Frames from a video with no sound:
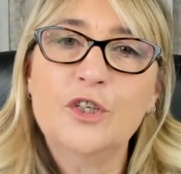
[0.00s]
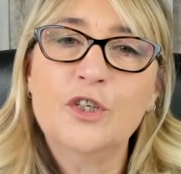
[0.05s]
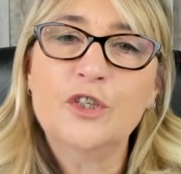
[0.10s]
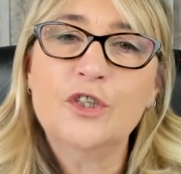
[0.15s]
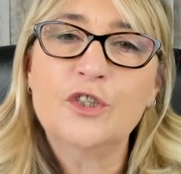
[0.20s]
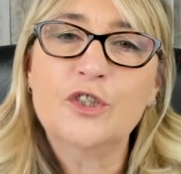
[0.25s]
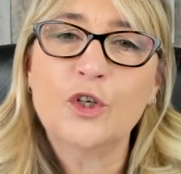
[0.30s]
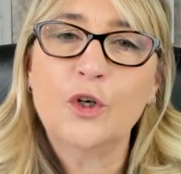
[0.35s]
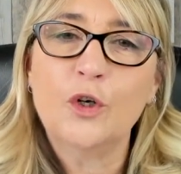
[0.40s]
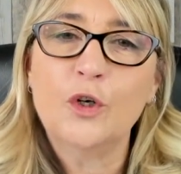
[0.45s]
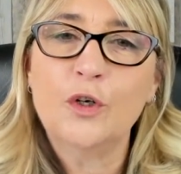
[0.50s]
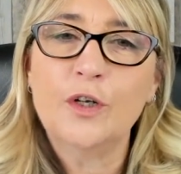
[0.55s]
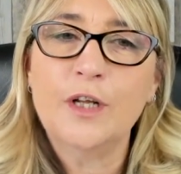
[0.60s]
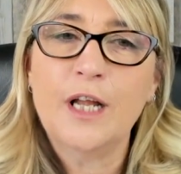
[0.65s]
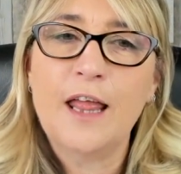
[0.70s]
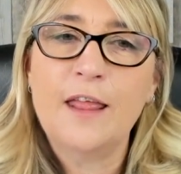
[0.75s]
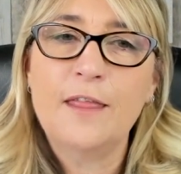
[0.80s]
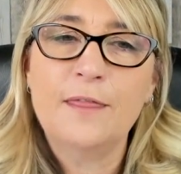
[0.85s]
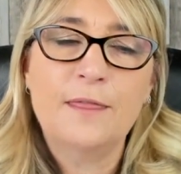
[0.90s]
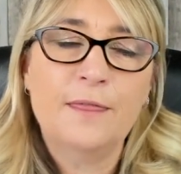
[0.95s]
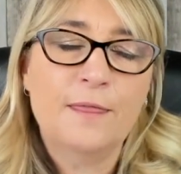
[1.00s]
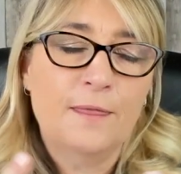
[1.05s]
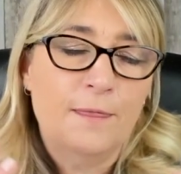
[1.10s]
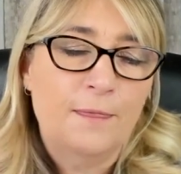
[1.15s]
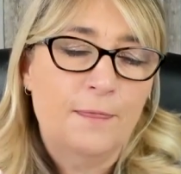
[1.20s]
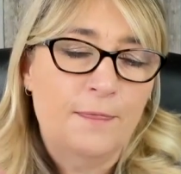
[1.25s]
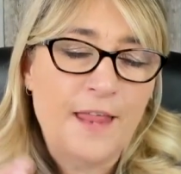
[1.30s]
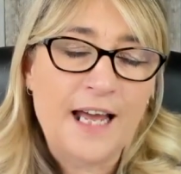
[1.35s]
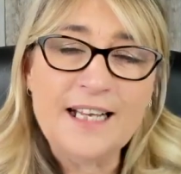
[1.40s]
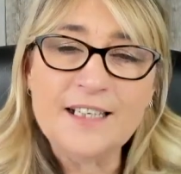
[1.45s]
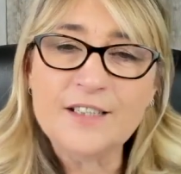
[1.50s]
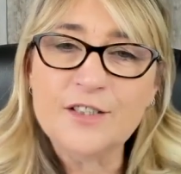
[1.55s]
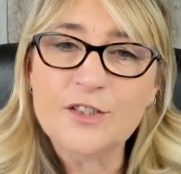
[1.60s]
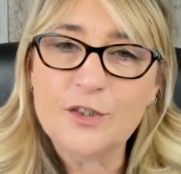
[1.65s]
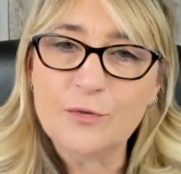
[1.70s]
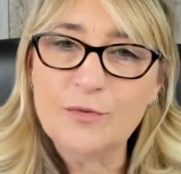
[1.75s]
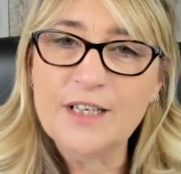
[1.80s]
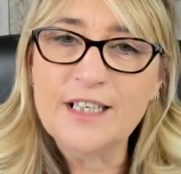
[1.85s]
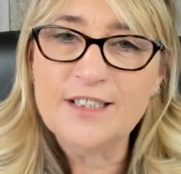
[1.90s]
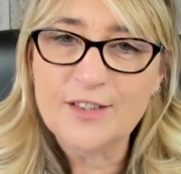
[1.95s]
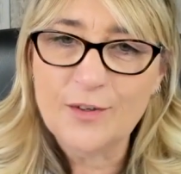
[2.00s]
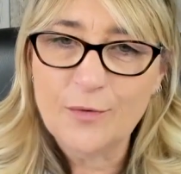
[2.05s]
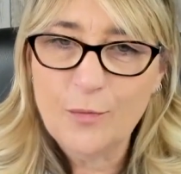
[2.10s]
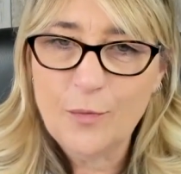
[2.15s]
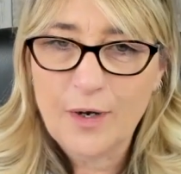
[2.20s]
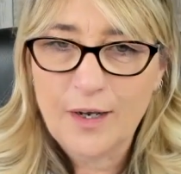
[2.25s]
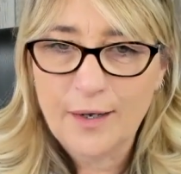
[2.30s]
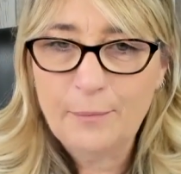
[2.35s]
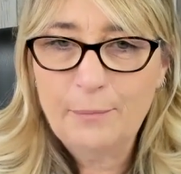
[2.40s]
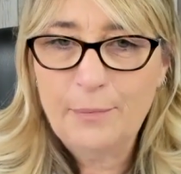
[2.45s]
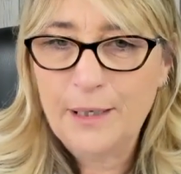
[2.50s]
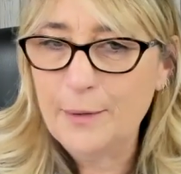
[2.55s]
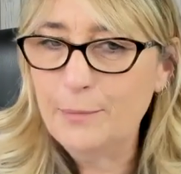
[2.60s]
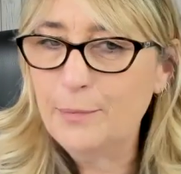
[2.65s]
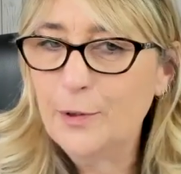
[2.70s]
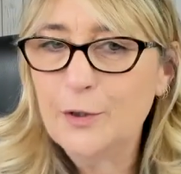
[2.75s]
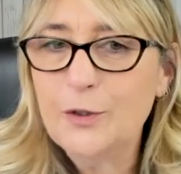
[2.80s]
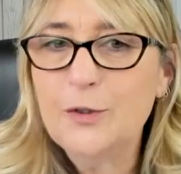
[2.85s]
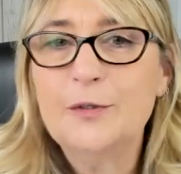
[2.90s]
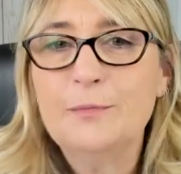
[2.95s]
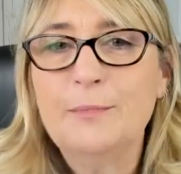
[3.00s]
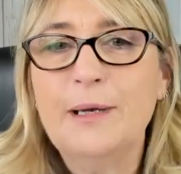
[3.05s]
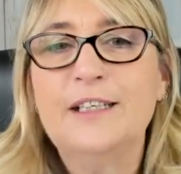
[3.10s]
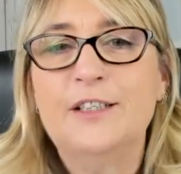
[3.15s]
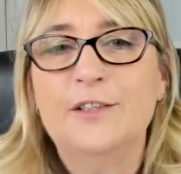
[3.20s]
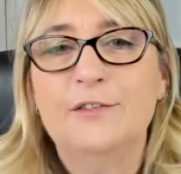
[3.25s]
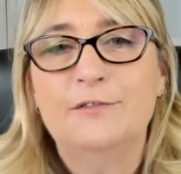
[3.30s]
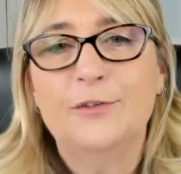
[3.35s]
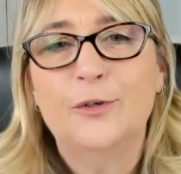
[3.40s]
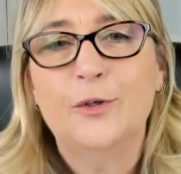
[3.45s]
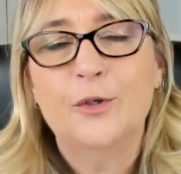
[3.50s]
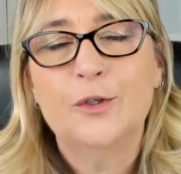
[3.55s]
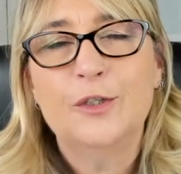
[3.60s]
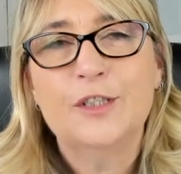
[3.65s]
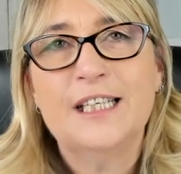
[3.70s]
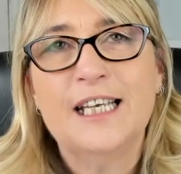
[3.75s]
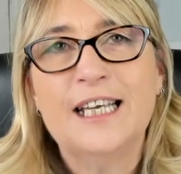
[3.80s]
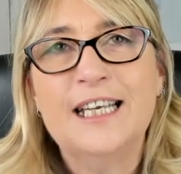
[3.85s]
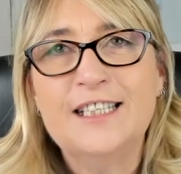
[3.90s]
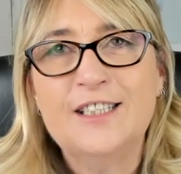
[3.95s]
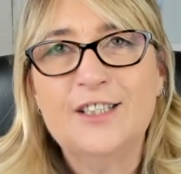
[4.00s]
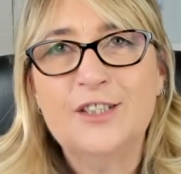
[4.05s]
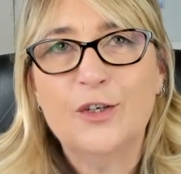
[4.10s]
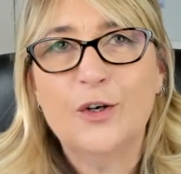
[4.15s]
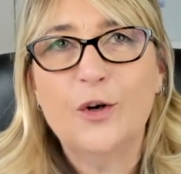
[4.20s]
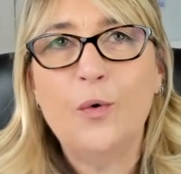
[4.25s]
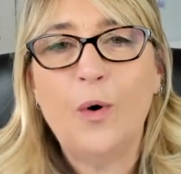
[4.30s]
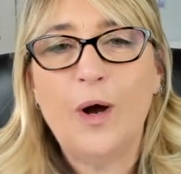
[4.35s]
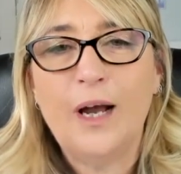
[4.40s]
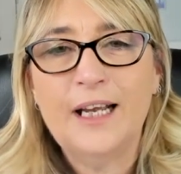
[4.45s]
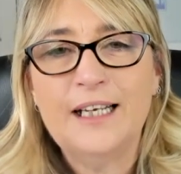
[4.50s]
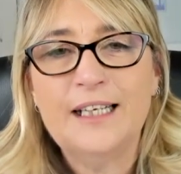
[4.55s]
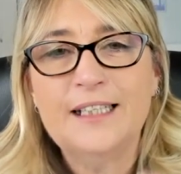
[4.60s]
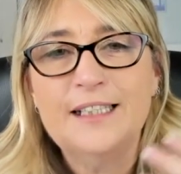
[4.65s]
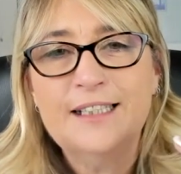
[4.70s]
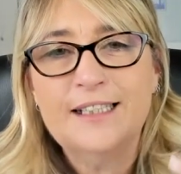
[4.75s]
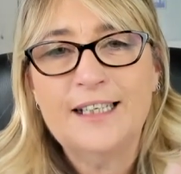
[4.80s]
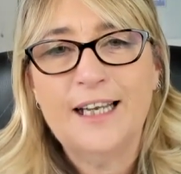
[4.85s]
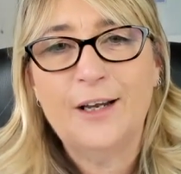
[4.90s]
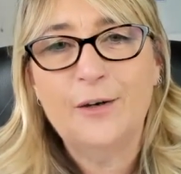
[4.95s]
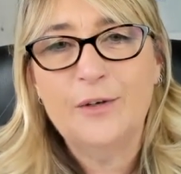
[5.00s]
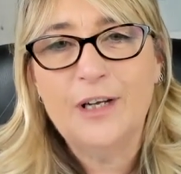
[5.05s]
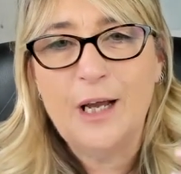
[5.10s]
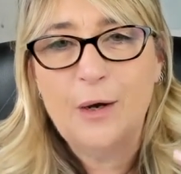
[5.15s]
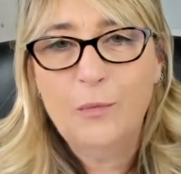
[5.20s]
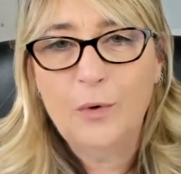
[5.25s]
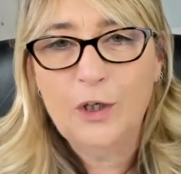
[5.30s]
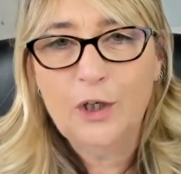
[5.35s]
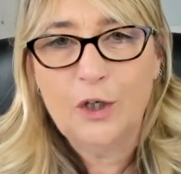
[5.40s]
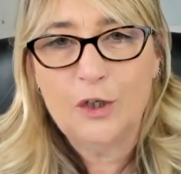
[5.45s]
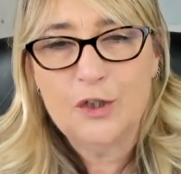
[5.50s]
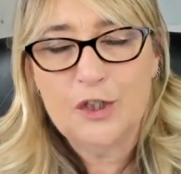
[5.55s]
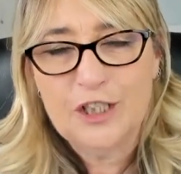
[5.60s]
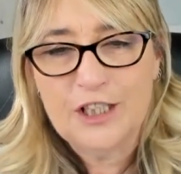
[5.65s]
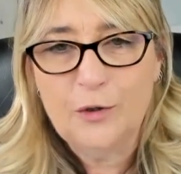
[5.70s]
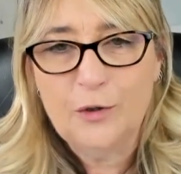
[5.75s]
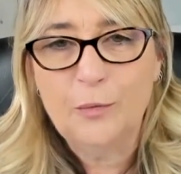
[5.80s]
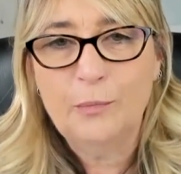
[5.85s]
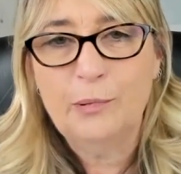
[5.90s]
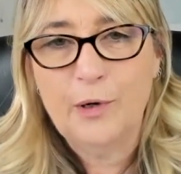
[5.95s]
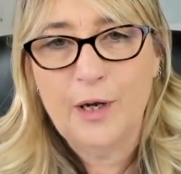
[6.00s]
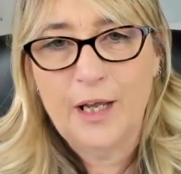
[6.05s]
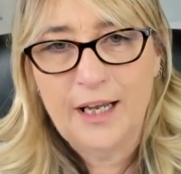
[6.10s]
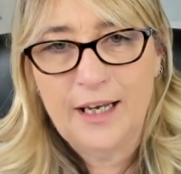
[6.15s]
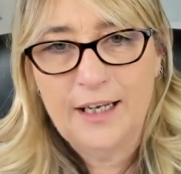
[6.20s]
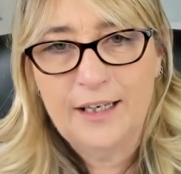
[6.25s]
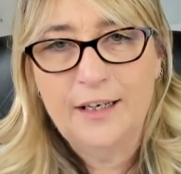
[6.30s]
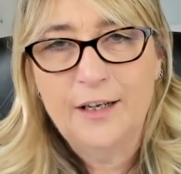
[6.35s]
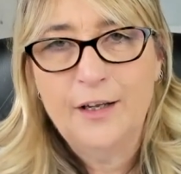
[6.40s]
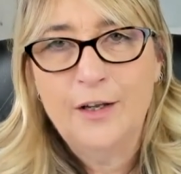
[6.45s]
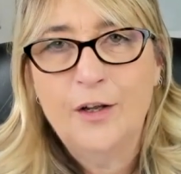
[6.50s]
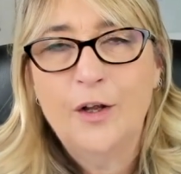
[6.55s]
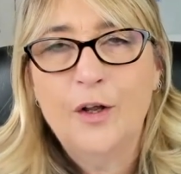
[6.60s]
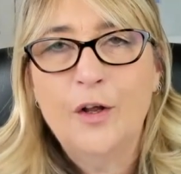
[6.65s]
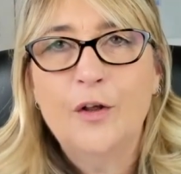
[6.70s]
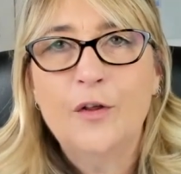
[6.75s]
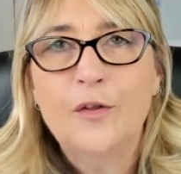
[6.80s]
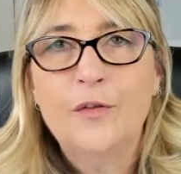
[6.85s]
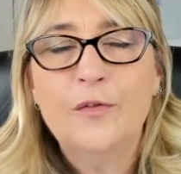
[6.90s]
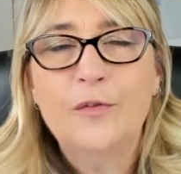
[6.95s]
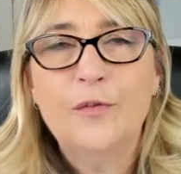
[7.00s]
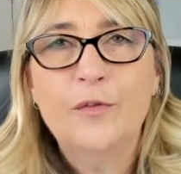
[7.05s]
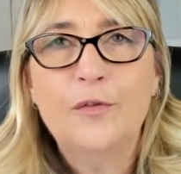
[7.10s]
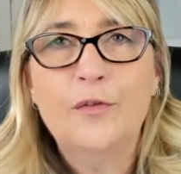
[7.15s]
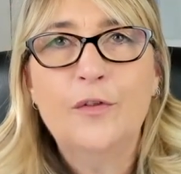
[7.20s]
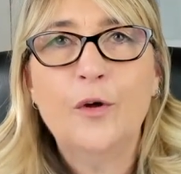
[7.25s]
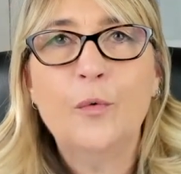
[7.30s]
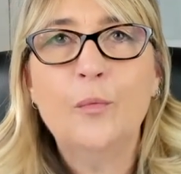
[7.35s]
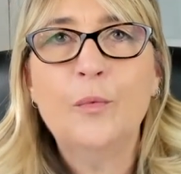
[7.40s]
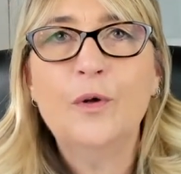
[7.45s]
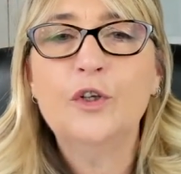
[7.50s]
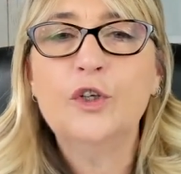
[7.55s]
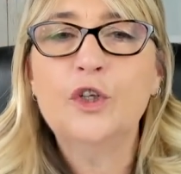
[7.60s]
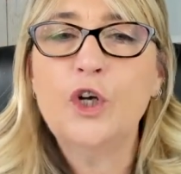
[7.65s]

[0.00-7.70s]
So that's the reason why people use metaphors, is to quieten down our logical brain that will